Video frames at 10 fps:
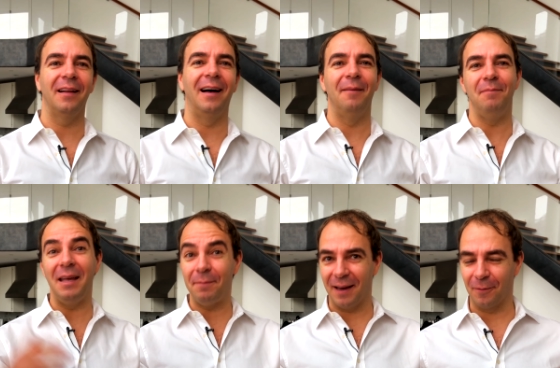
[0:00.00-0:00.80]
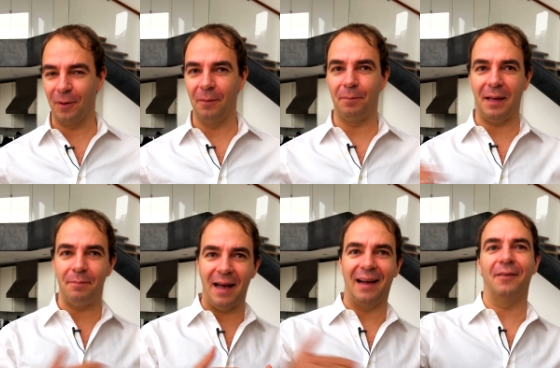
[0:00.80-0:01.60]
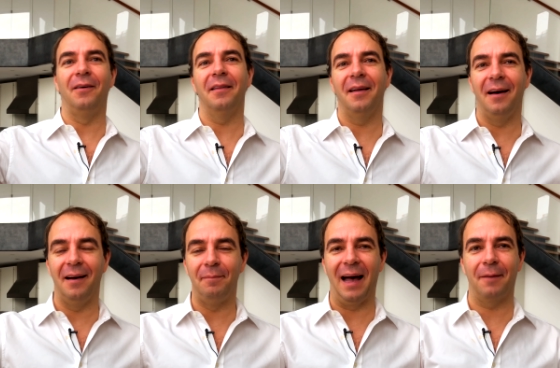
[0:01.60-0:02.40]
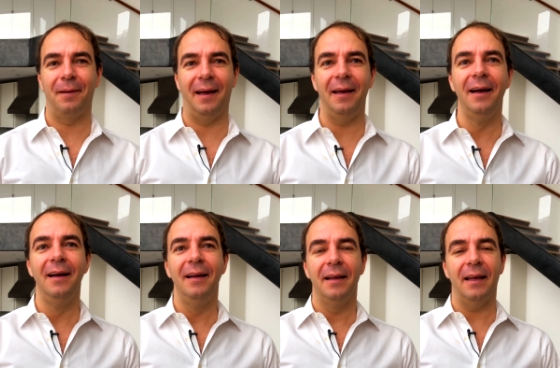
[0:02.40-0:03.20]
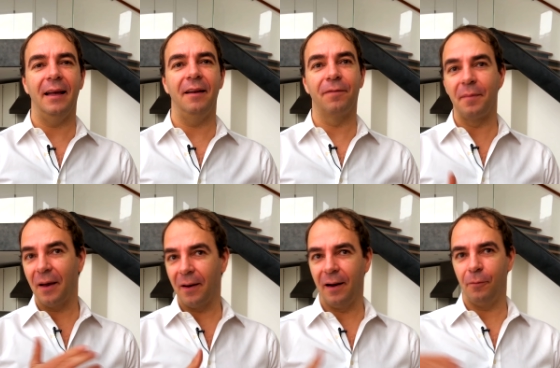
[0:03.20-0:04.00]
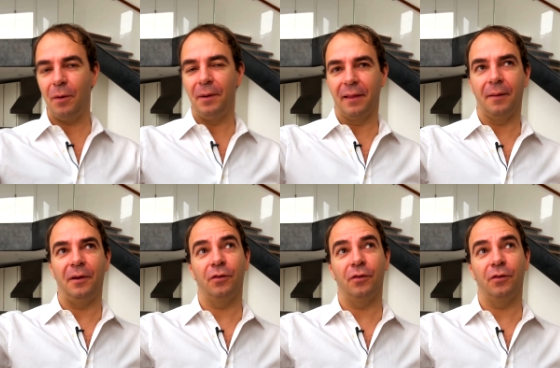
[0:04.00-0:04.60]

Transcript: uh, made payroll, paid back all the back pay, and from there on we built the company.